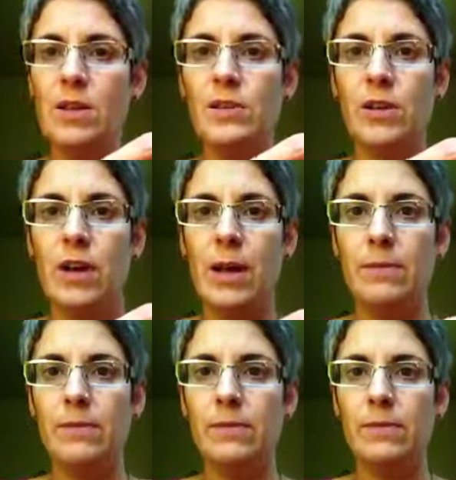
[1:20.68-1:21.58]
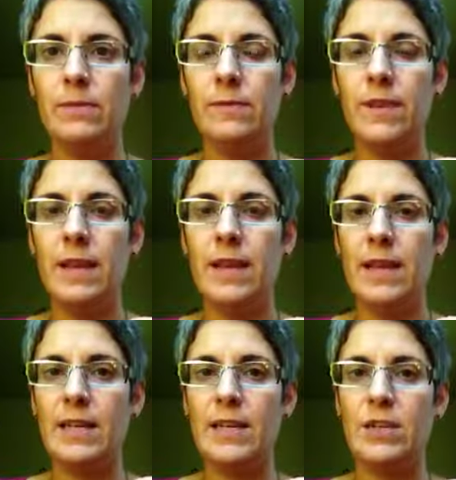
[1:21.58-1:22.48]
Sorry, I'm feeling like
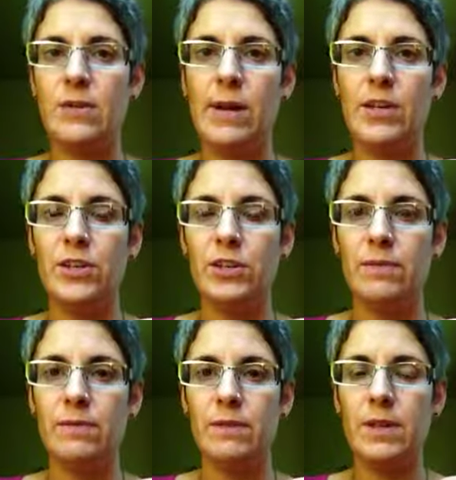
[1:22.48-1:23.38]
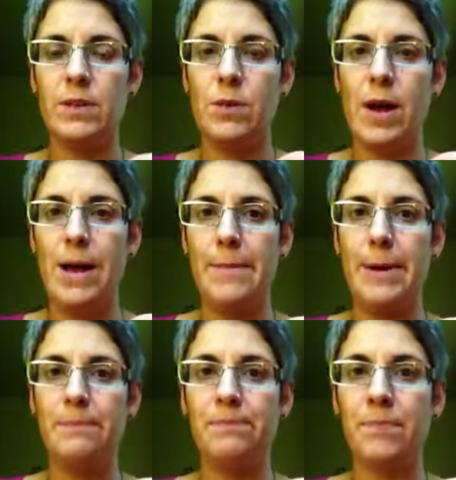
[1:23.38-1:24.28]
I need to rush. I don't know why,
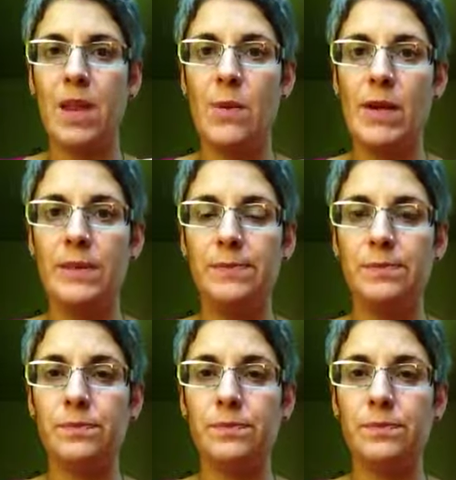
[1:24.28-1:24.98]
but anyways.